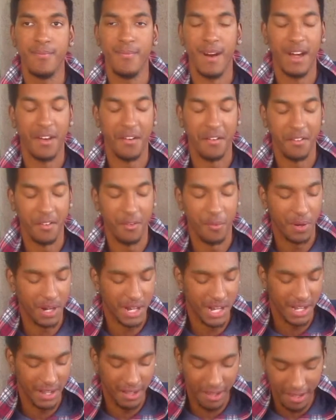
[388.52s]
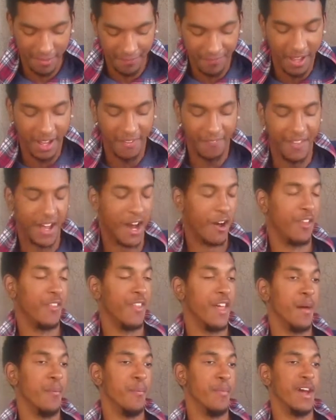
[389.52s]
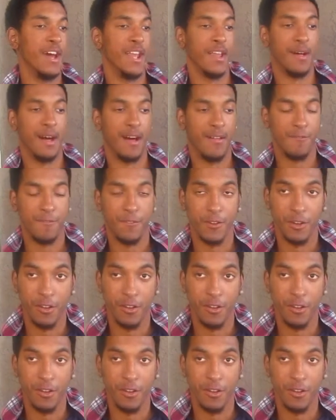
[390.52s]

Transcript: I don't know why I doubted that, man. I